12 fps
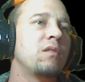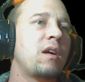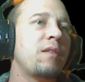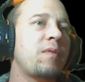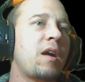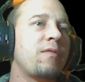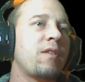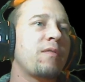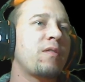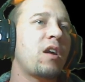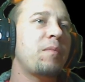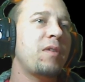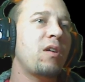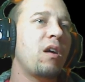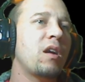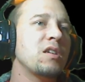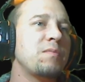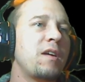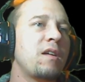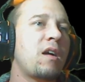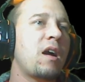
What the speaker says: I've got to be honest, man.